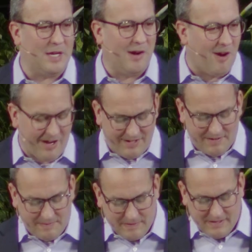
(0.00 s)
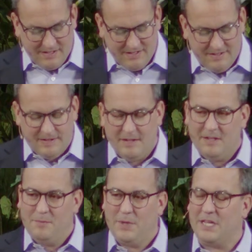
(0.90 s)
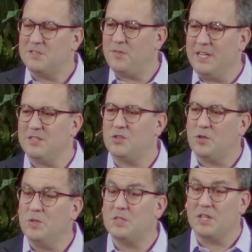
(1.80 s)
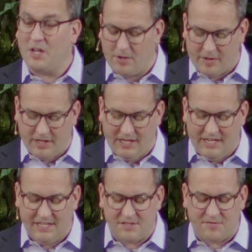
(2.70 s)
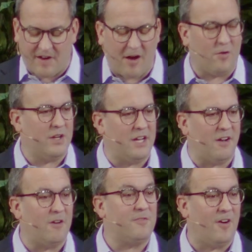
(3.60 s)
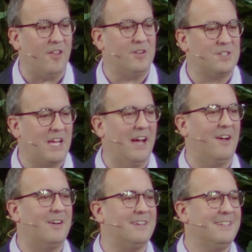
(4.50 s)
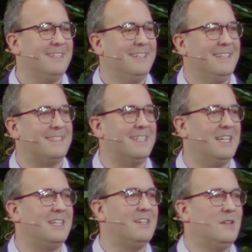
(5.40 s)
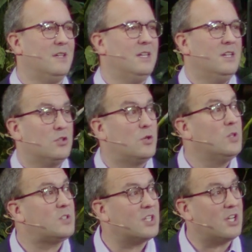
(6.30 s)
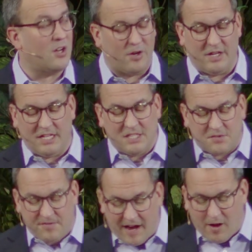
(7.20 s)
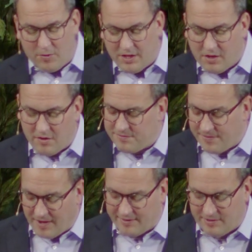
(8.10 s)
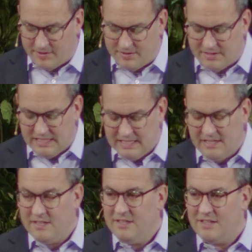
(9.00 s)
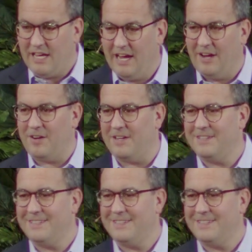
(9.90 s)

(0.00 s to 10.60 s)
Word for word: God. Because, friends, true security is found in our Father's care, isn't it? True security is found in our Father's care.